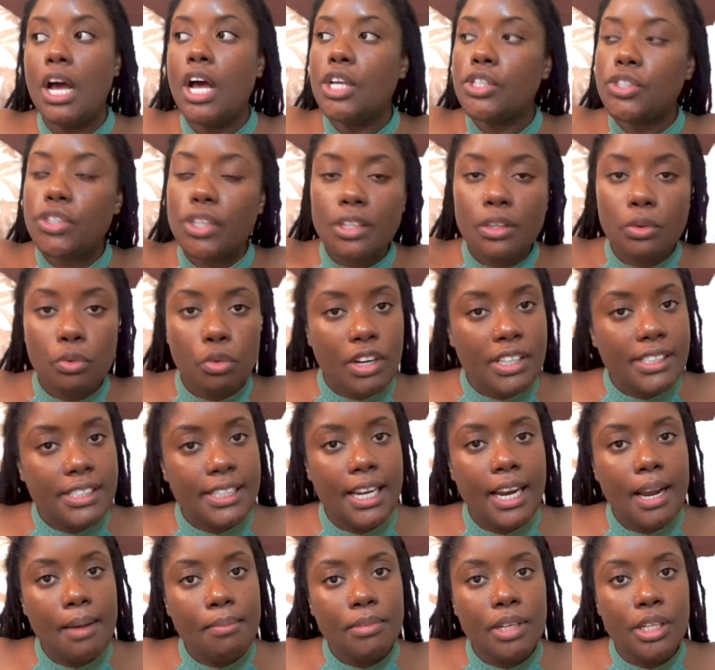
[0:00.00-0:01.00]
So the ones
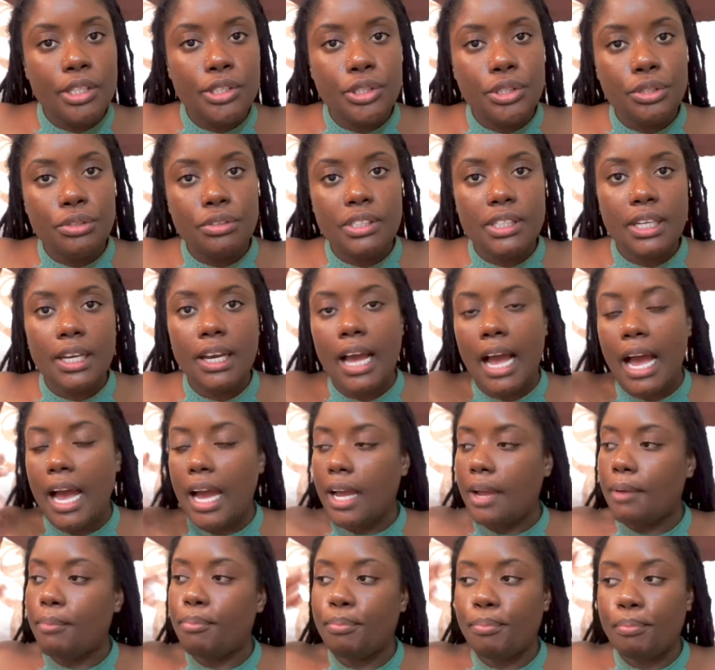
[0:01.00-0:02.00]
that I'm not using,
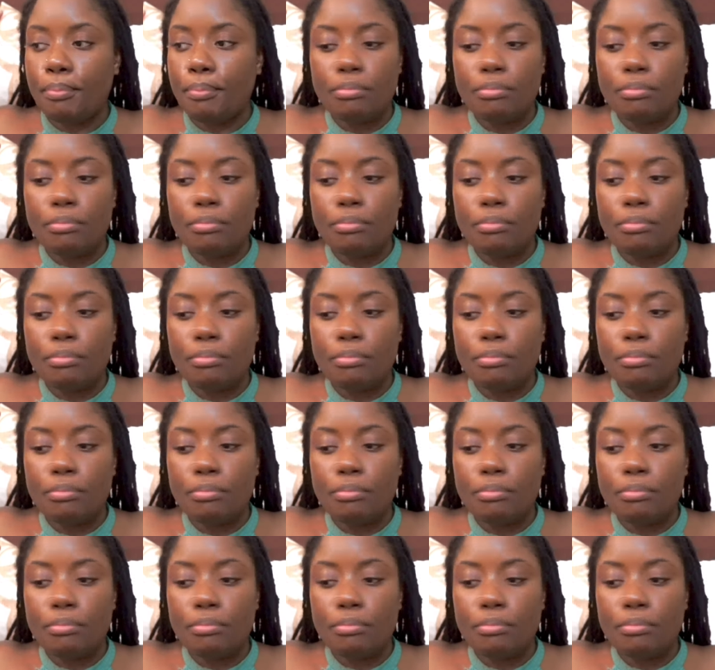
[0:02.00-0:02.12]
I